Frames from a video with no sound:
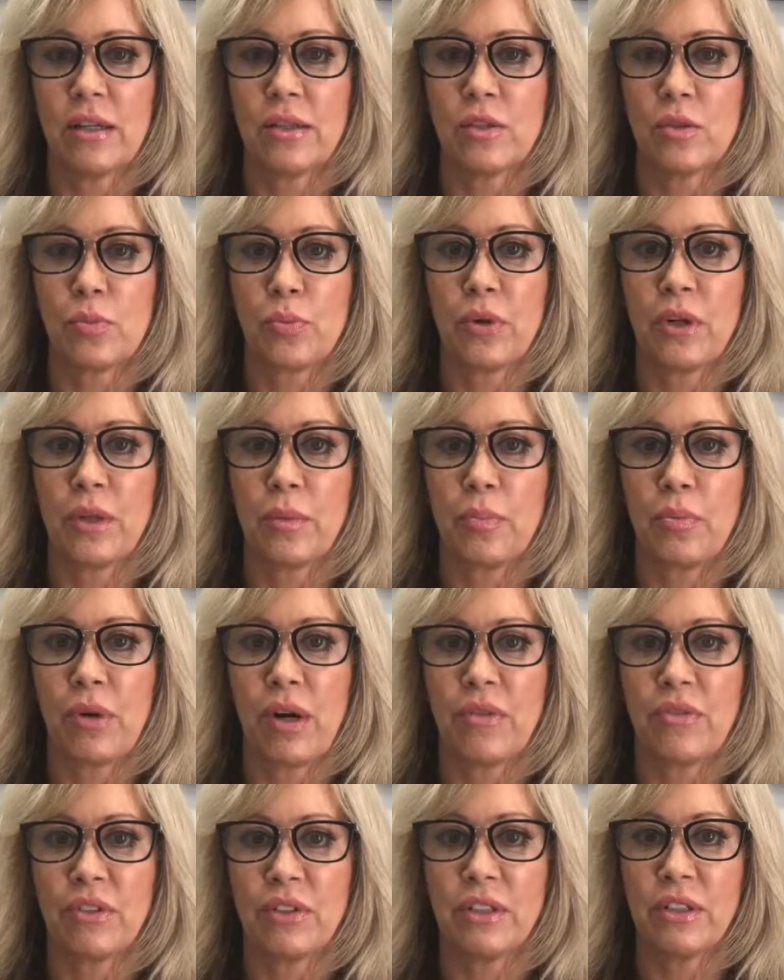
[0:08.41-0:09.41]
is pretty
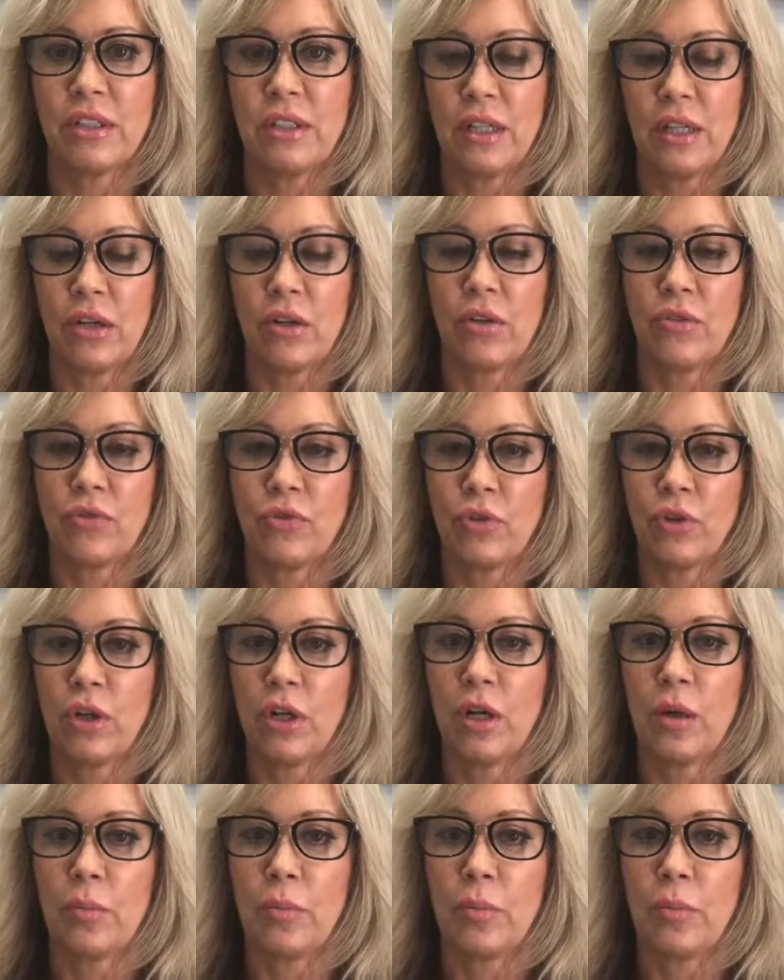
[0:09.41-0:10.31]
prevalent here in Florida,